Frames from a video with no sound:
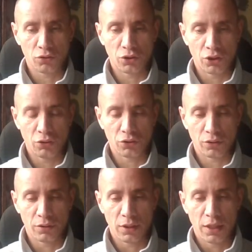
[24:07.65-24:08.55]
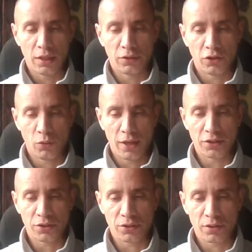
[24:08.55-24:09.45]
constitution, the
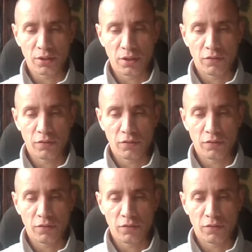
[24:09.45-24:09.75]
US